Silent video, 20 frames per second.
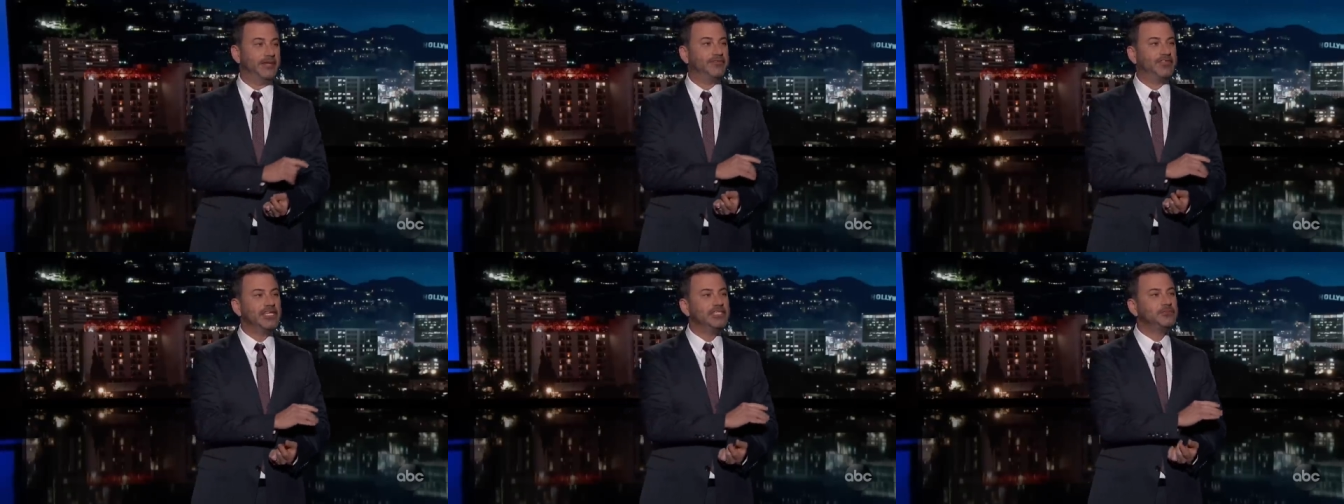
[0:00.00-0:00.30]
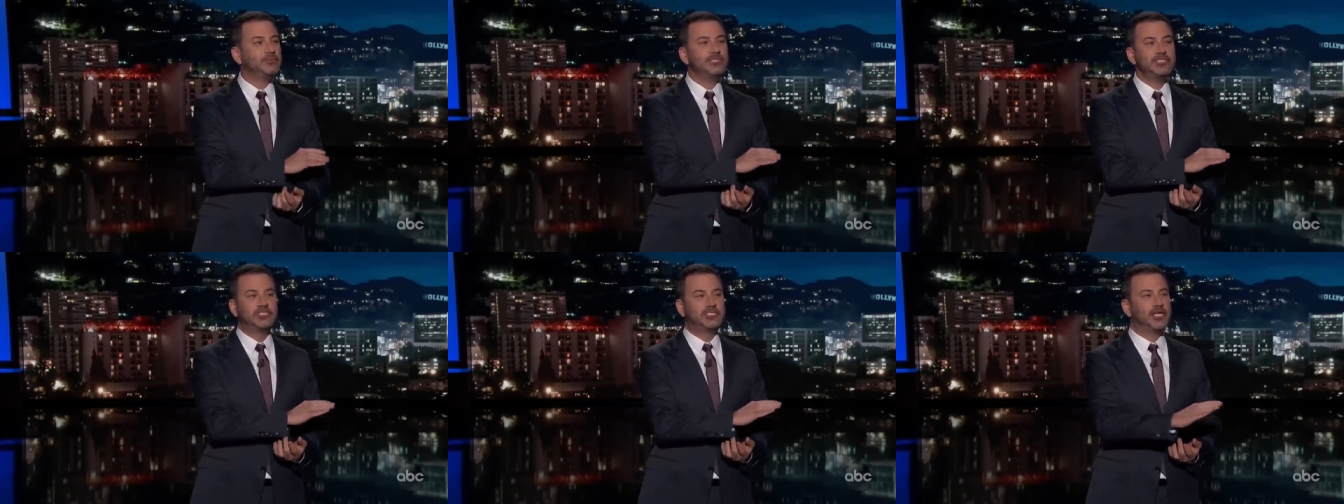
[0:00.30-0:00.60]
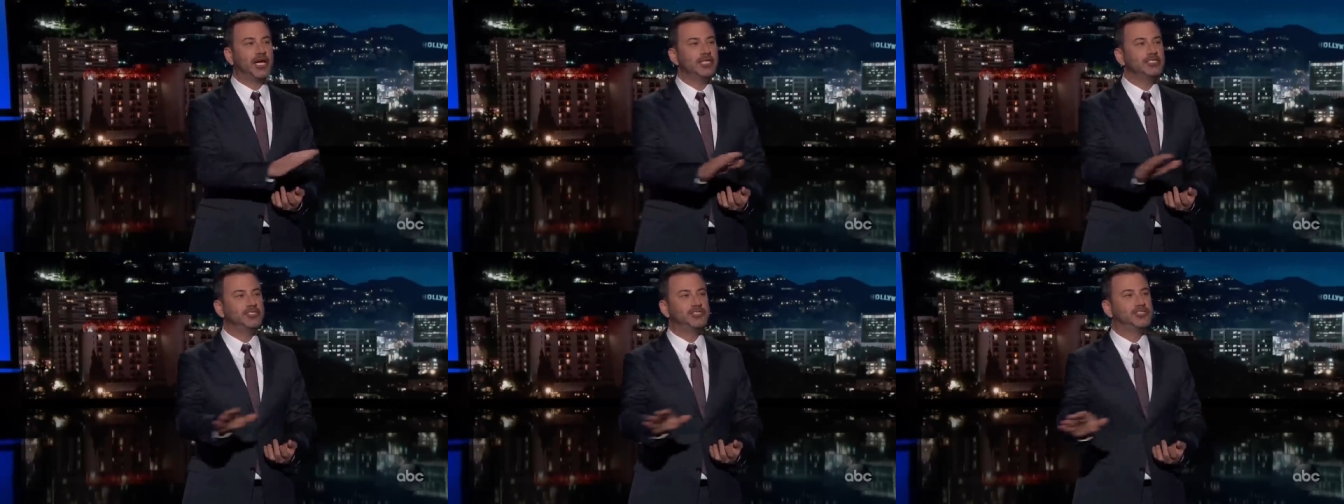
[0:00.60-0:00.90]
If this was
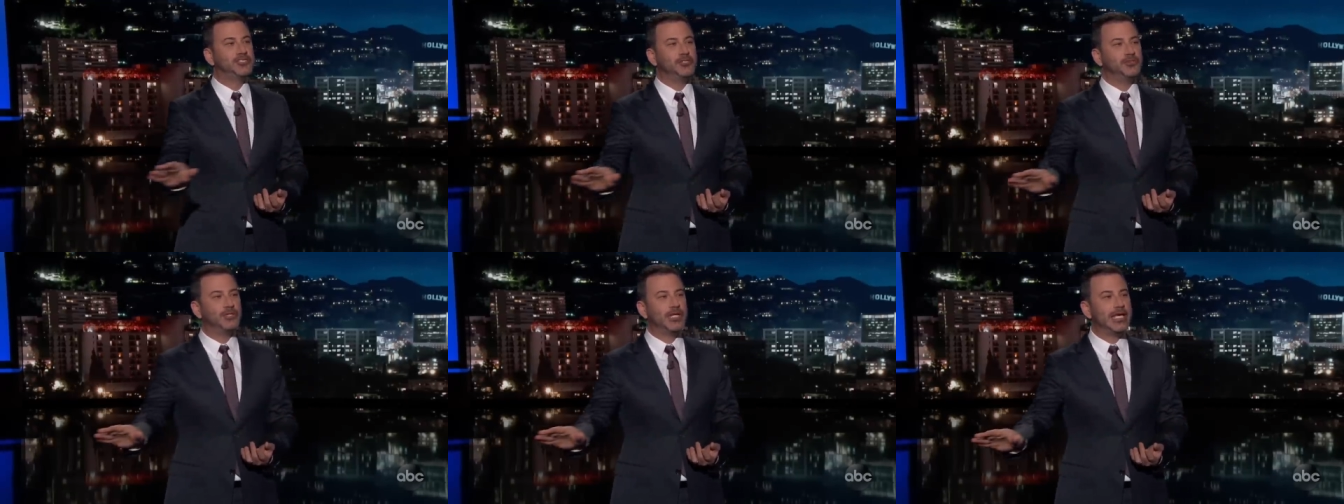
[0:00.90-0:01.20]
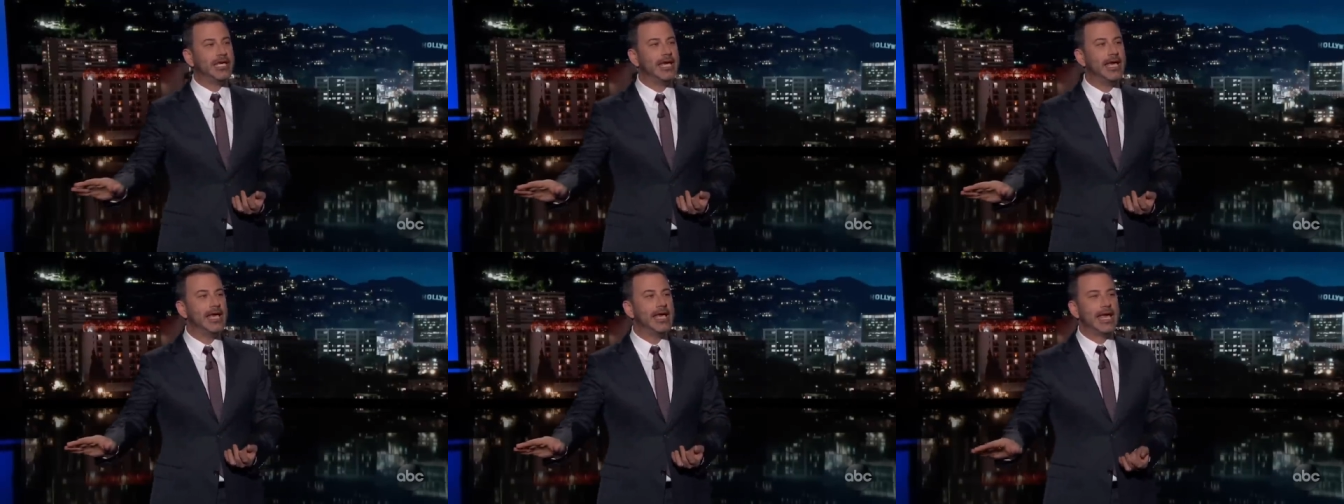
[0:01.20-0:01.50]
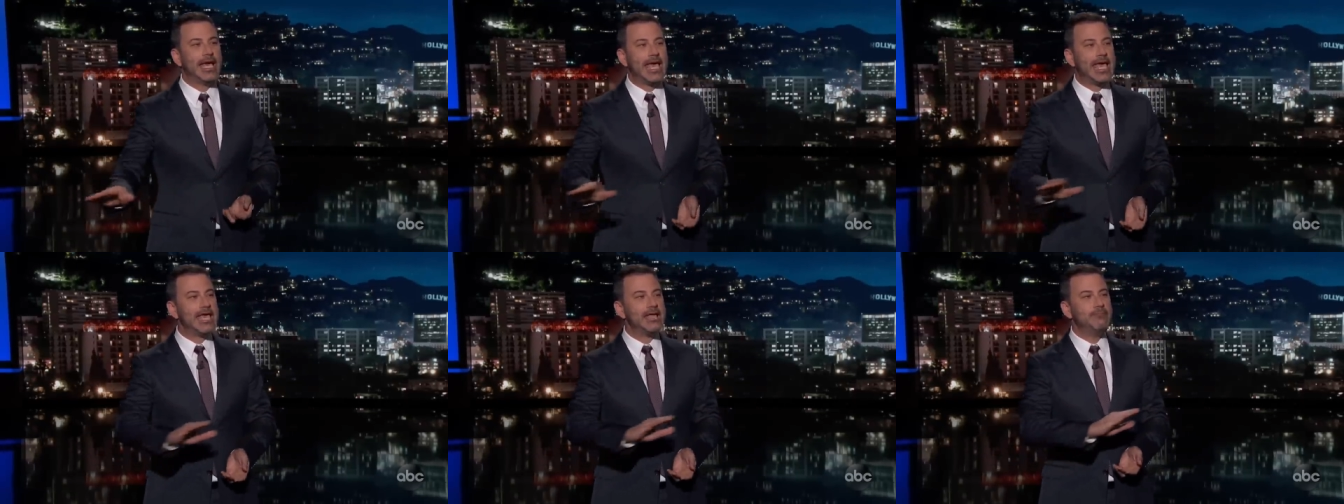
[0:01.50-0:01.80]
Judge Judy,
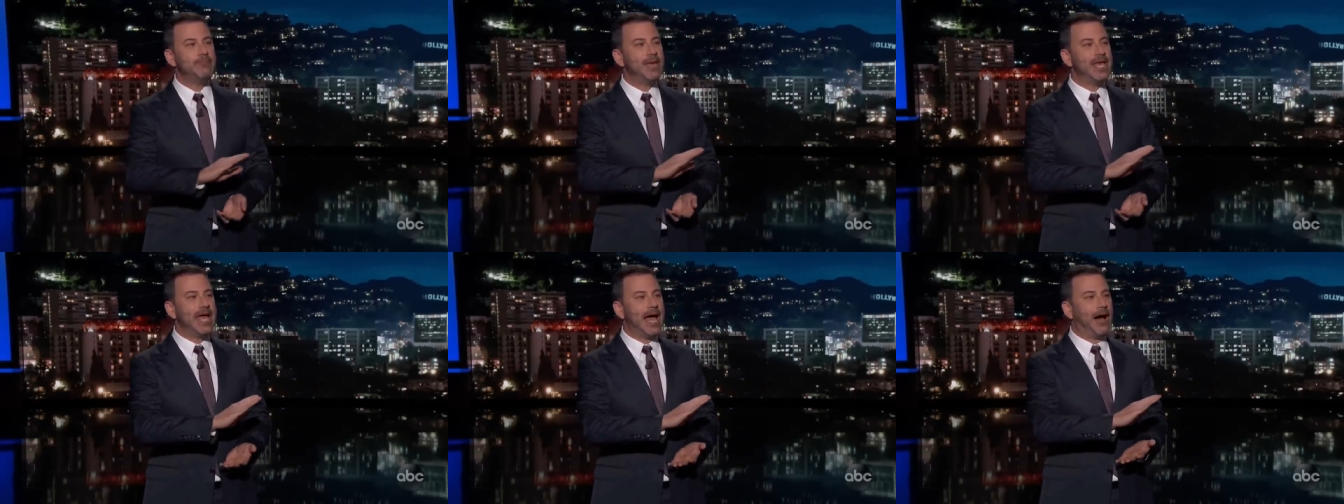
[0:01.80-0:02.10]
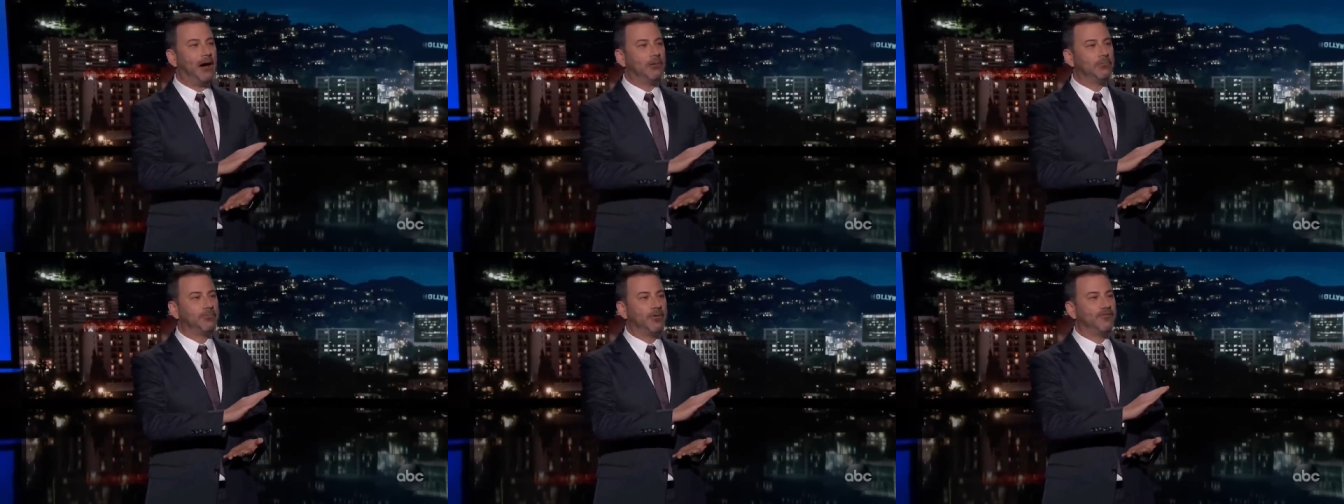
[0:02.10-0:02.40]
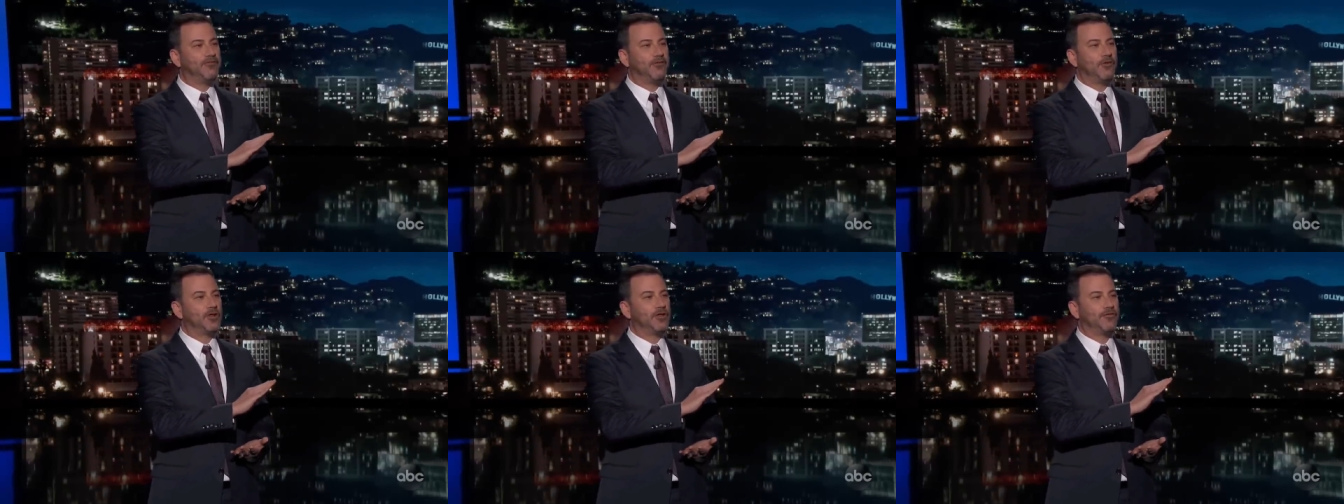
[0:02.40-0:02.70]
he'd be out
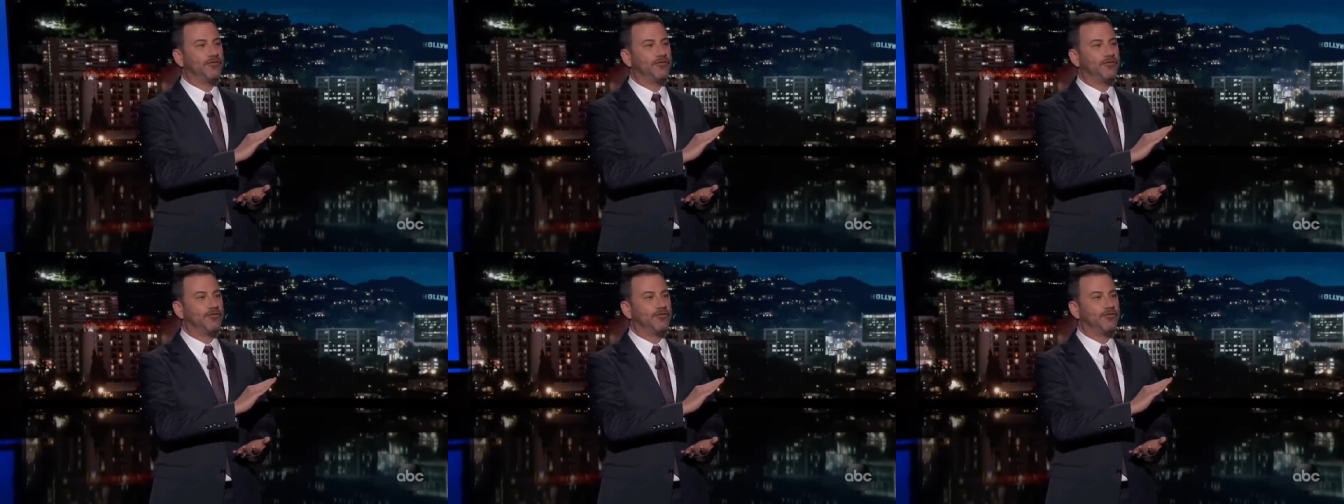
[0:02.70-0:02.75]
before